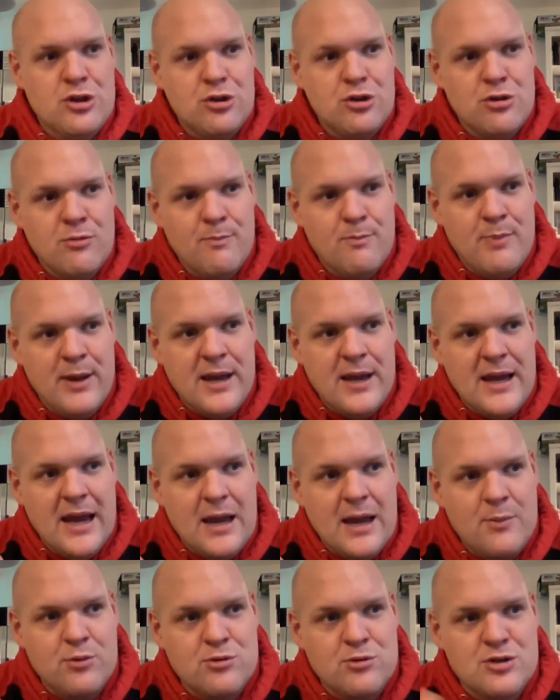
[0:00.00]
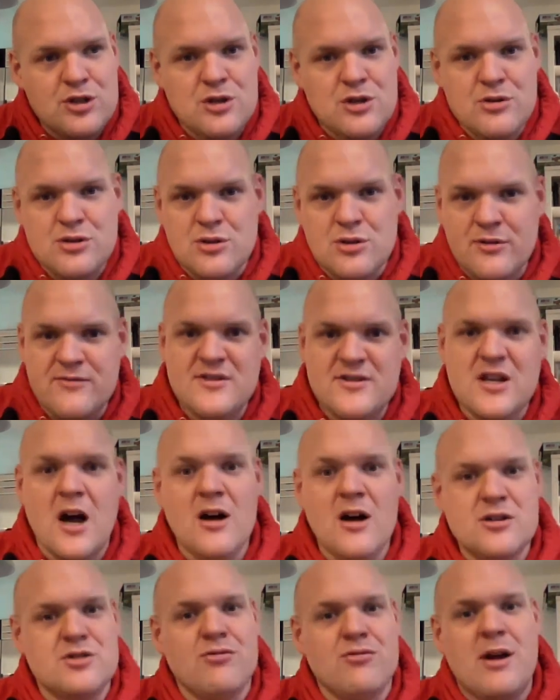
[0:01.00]
being able to sort of
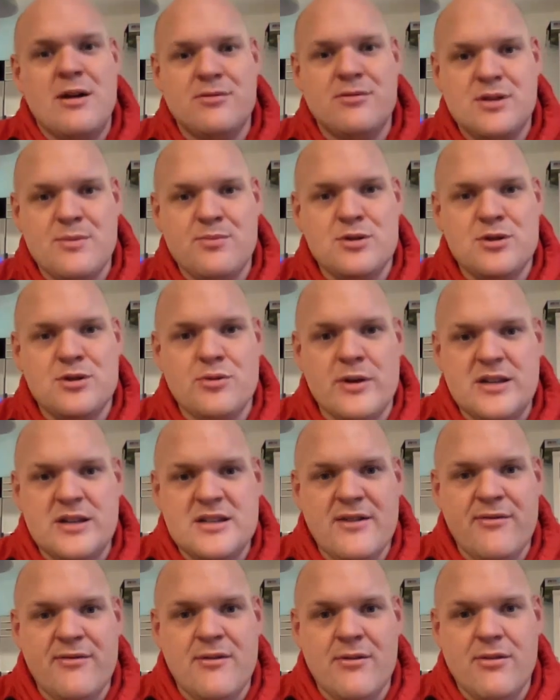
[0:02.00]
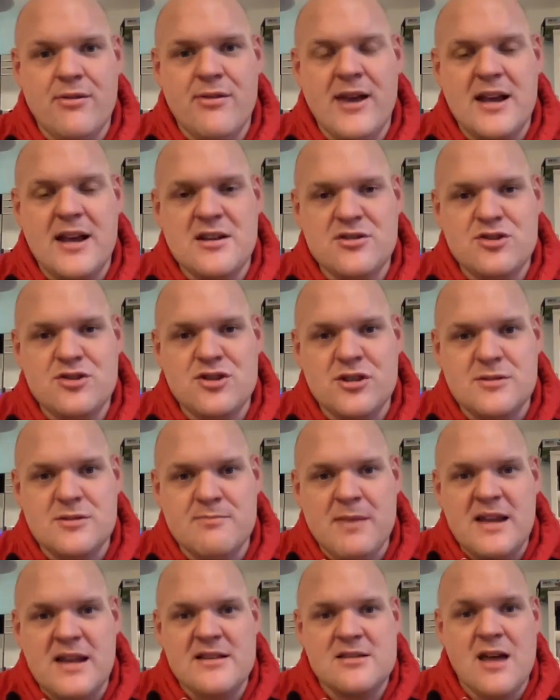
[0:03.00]
dart around in between different things just
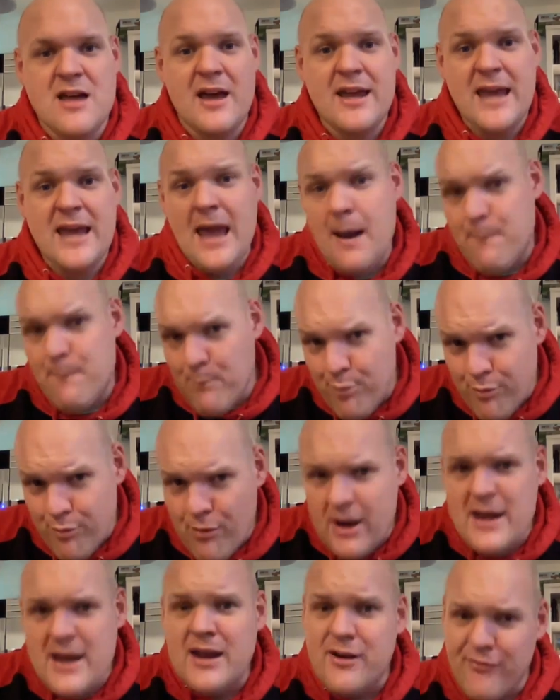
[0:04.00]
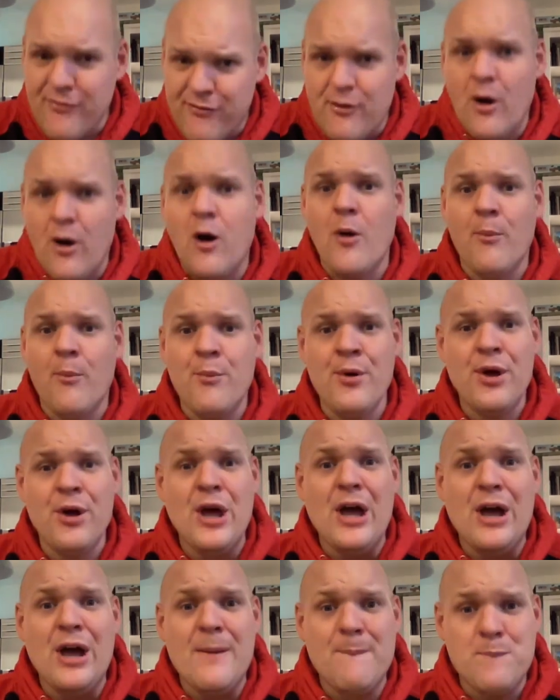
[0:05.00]
means that I get a break from
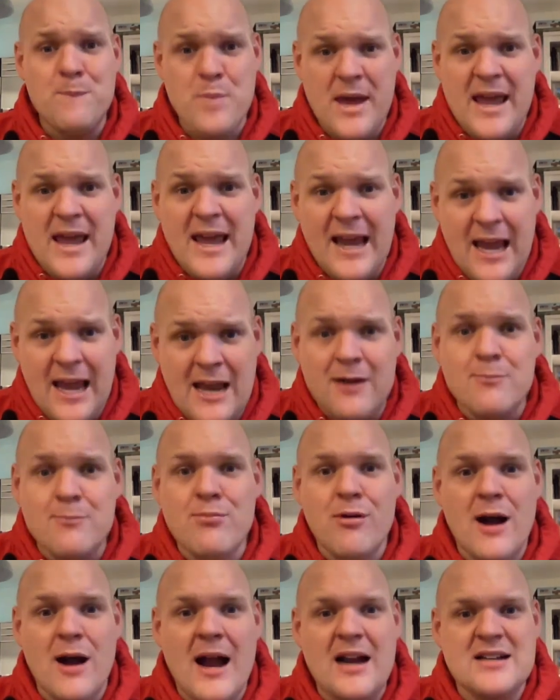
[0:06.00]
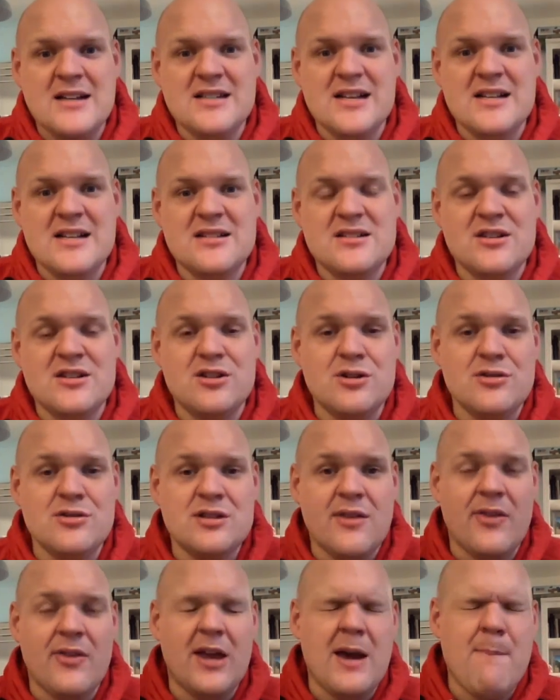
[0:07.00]
being in practice to do
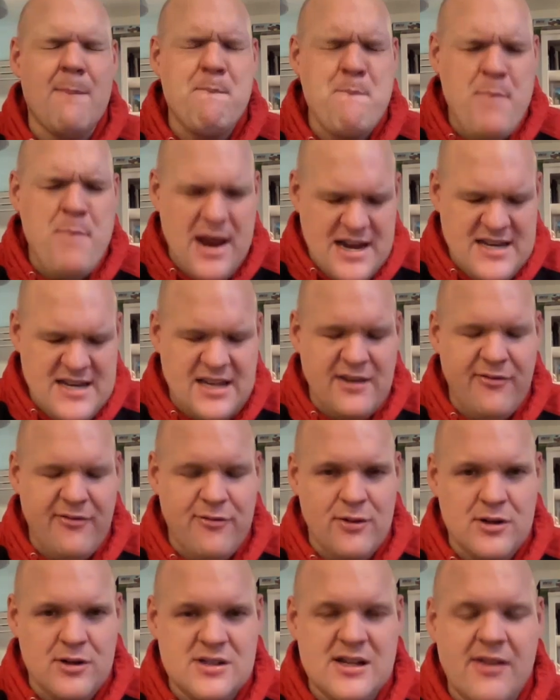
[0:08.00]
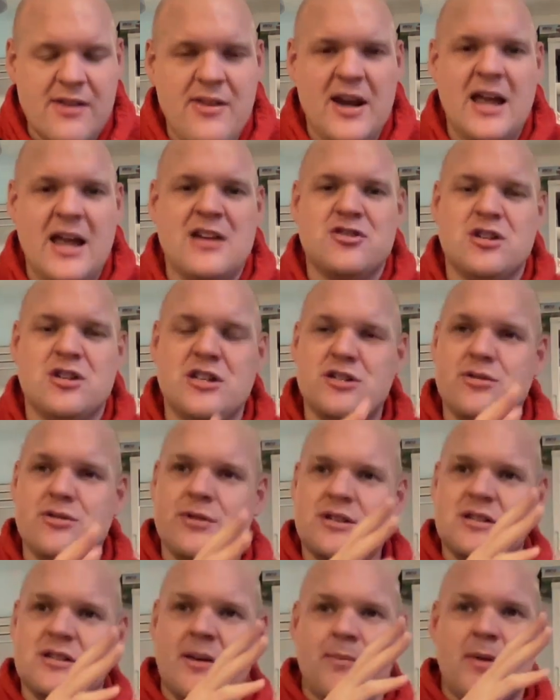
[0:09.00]
something a bit different, and then actually doing
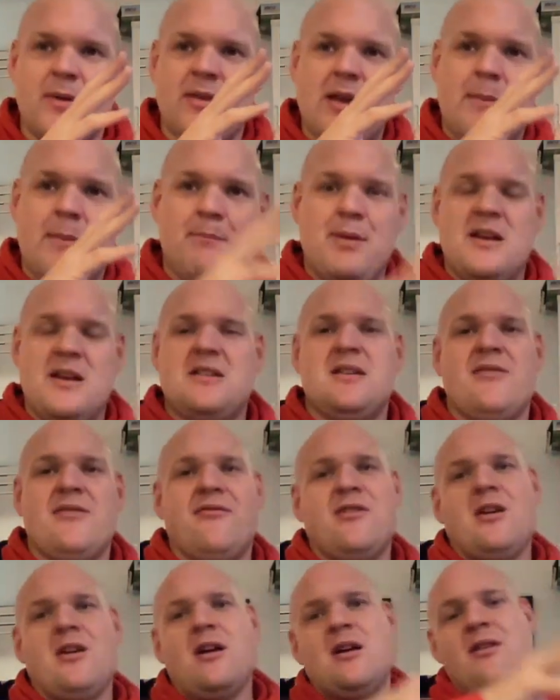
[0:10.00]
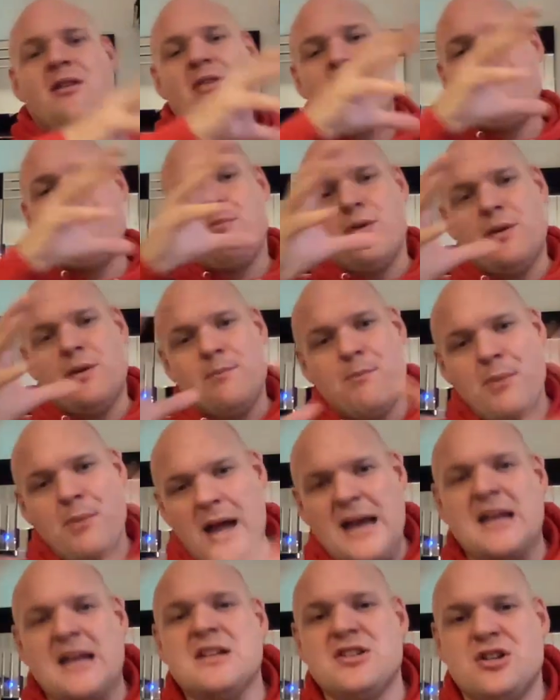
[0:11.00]
something that bit different I can then bring
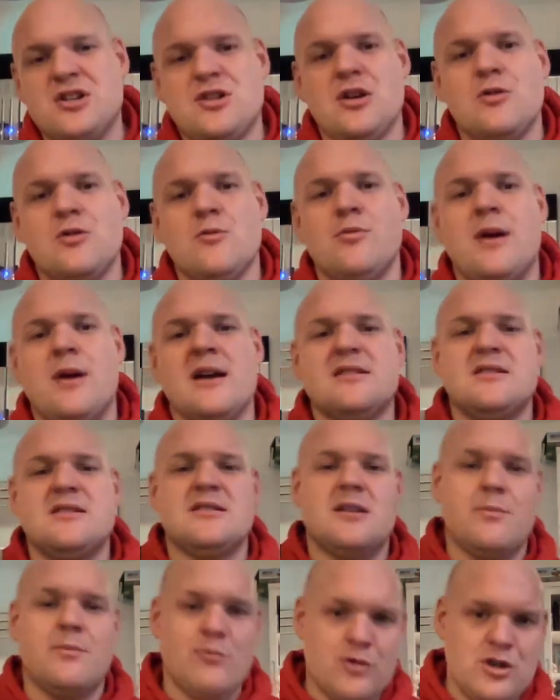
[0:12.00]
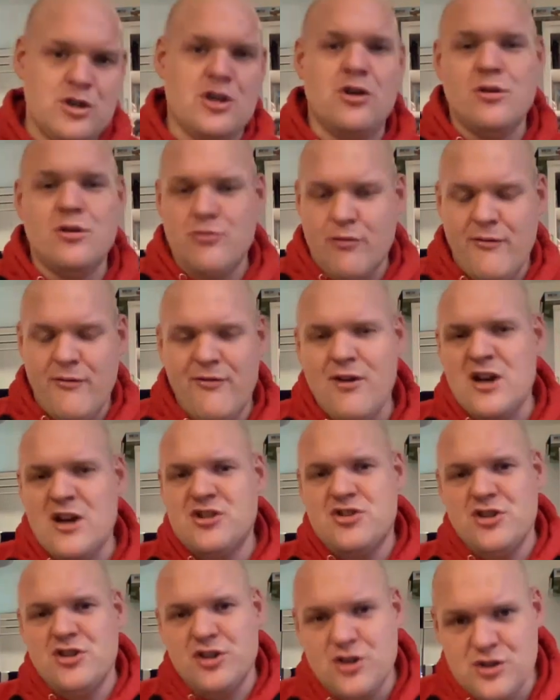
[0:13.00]
back into general practice. I'm renewed,
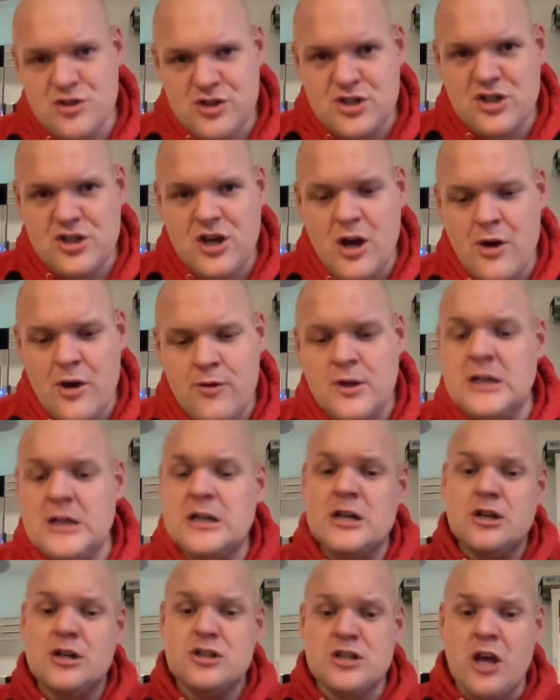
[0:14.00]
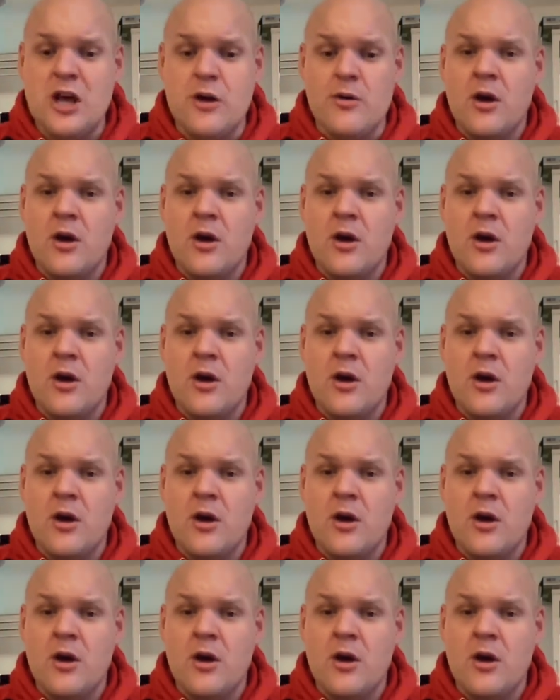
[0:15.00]
refreshed and good to go. So